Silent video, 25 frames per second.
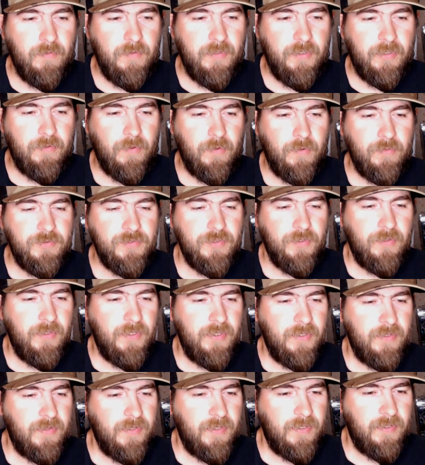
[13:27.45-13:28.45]
encroach on
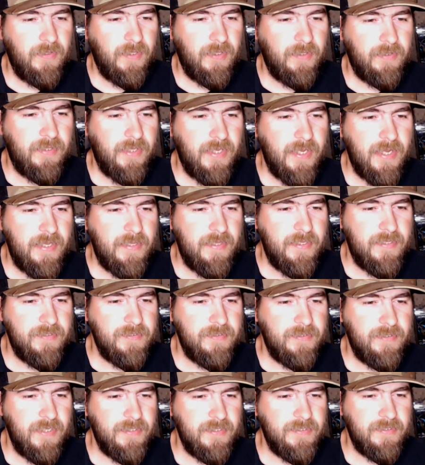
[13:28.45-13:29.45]
anything like that. That's
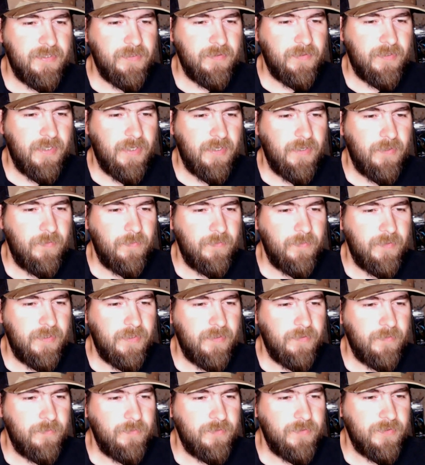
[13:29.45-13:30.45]
that's their kind of own
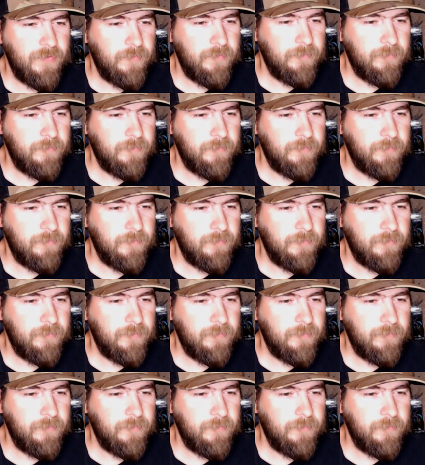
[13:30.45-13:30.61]
deal. So,